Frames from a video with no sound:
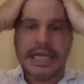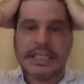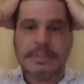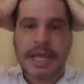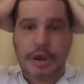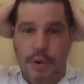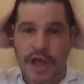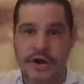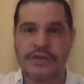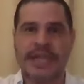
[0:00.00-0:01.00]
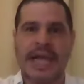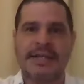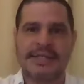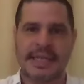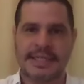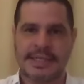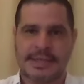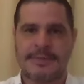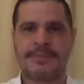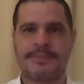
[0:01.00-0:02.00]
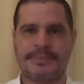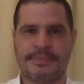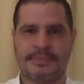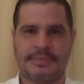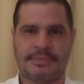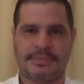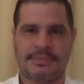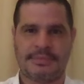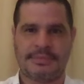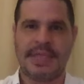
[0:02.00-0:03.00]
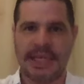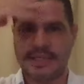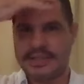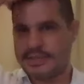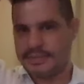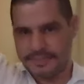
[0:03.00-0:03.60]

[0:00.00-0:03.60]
is my greatest asset. This.